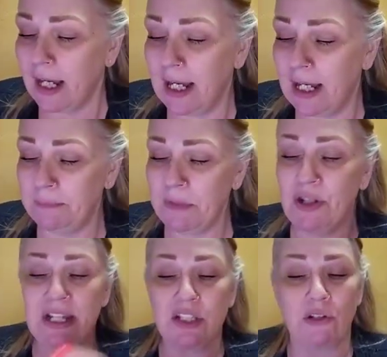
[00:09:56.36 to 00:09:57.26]

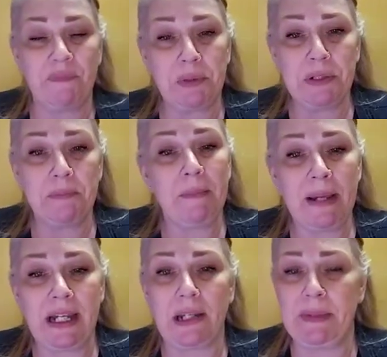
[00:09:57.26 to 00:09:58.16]
Okay, so I put my
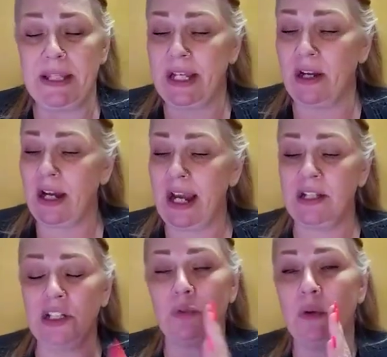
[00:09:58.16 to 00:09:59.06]
makeup in there,
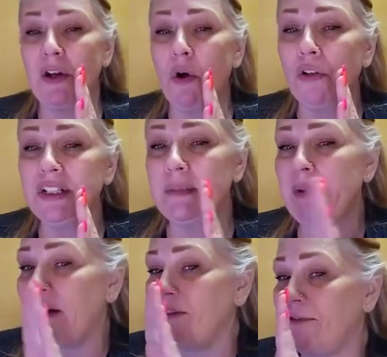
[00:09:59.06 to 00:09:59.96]
and you want to hold it
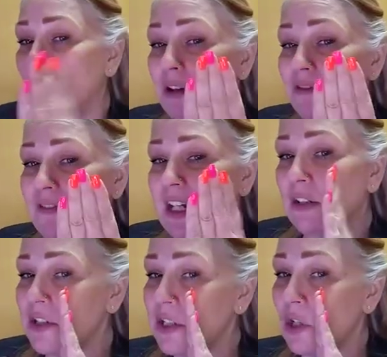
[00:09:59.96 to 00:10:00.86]
about 4
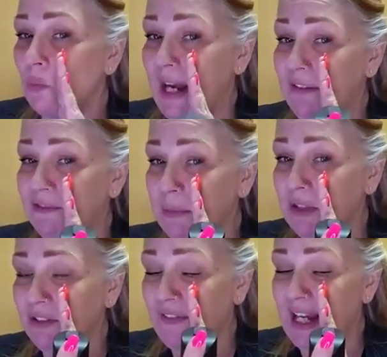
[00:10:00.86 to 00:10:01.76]
fingers away from
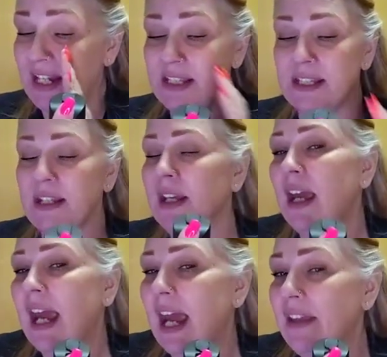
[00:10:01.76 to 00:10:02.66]
your face,
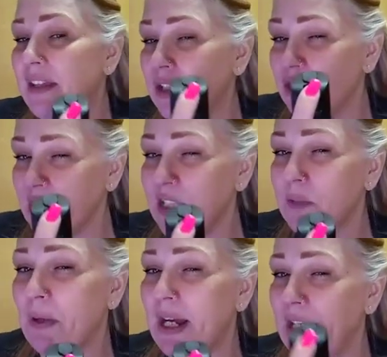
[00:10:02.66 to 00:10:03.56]
and then you just
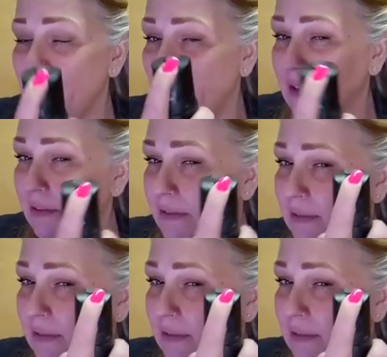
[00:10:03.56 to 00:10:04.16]
spray it on.